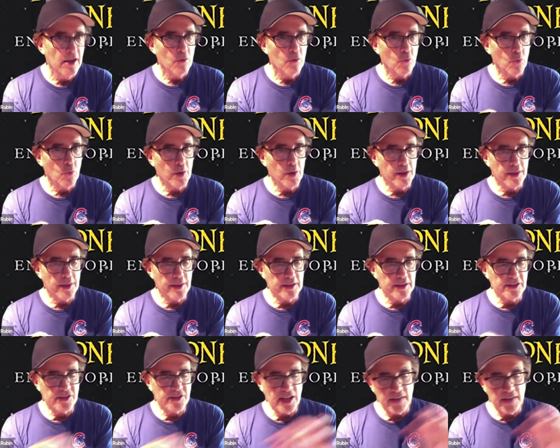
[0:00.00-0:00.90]
with
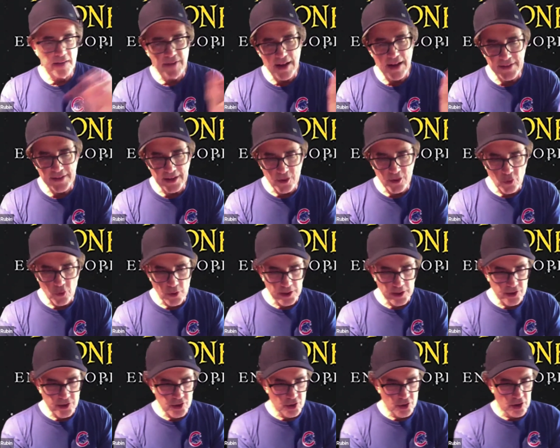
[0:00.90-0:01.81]
instead of having a
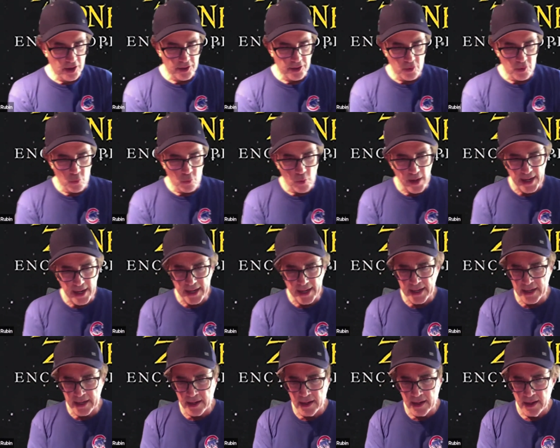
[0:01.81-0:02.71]
creature on the
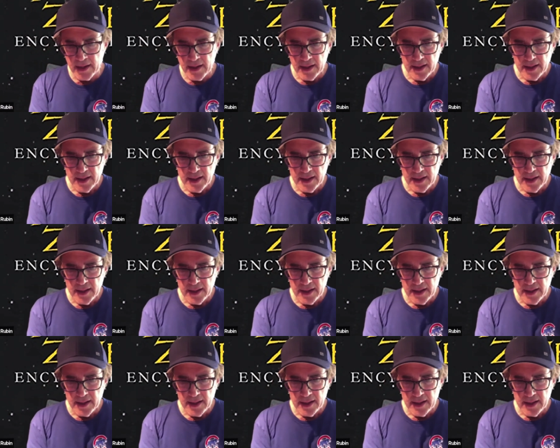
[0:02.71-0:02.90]
wing,